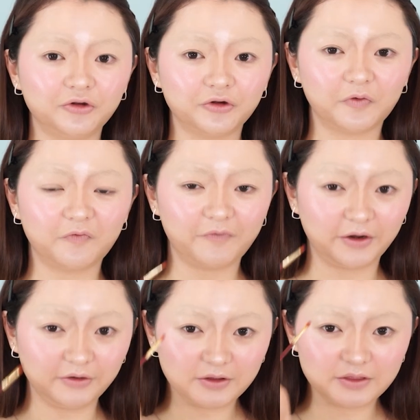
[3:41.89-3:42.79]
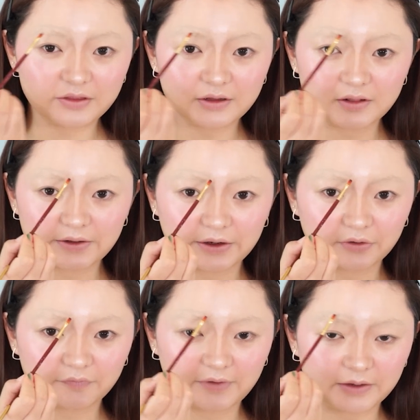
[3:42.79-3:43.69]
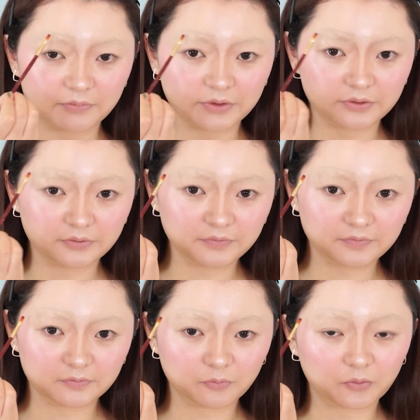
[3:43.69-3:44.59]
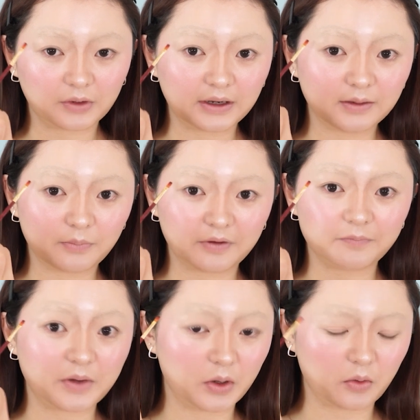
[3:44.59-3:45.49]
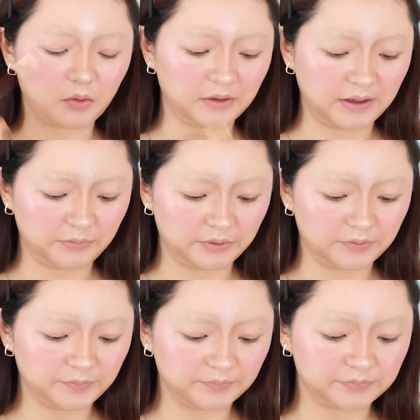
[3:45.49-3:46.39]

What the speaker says: draw a very thin layer of eyebrows right above my own eyebrow.